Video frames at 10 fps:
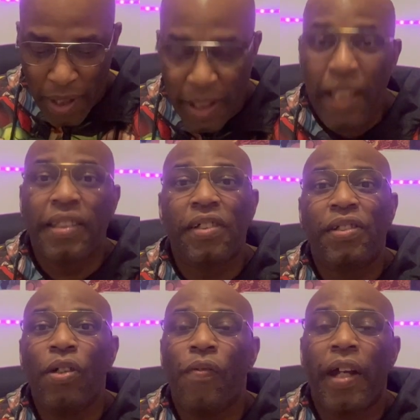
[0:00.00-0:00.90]
It's a
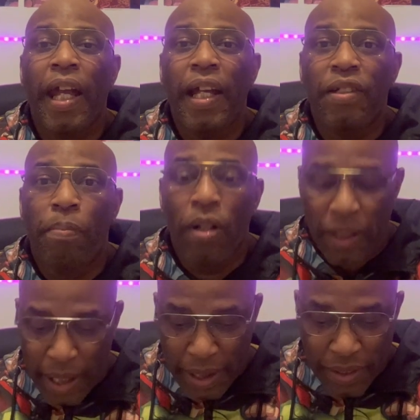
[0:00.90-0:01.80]
Silver Age book,
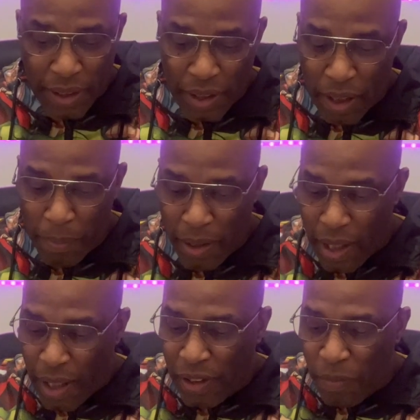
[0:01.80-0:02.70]
ladies and gentlemen.
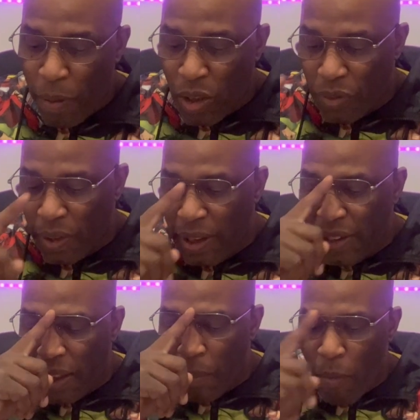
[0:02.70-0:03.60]
This book was
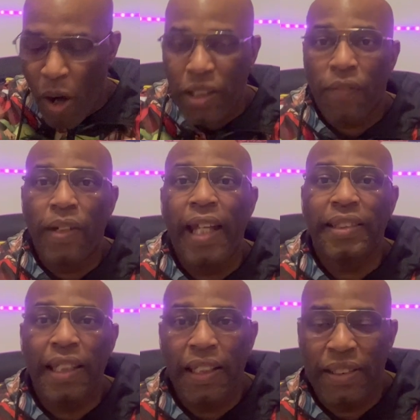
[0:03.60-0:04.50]
released in March of
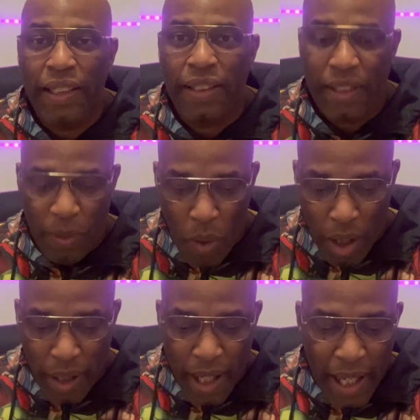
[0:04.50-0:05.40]

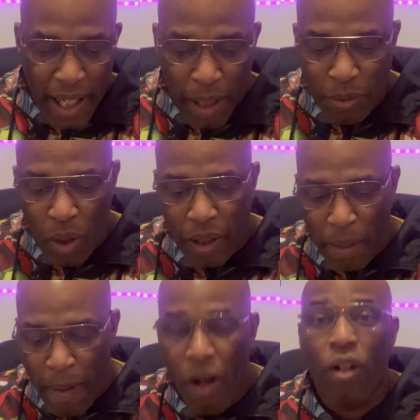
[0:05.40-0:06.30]
1961, and I'm talking
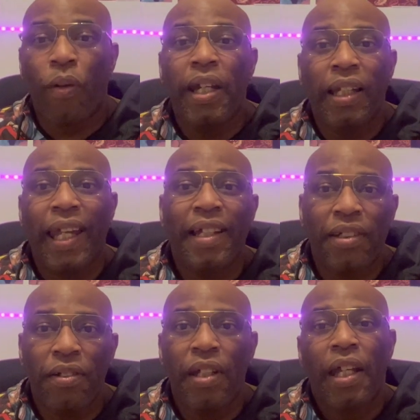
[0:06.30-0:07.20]
about Green
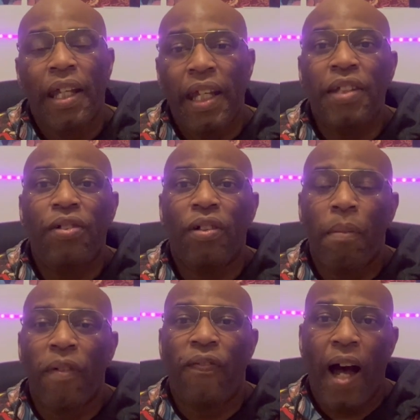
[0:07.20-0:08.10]
Lantern, issue
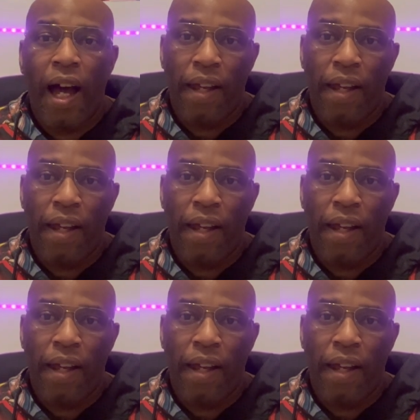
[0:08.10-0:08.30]
number five.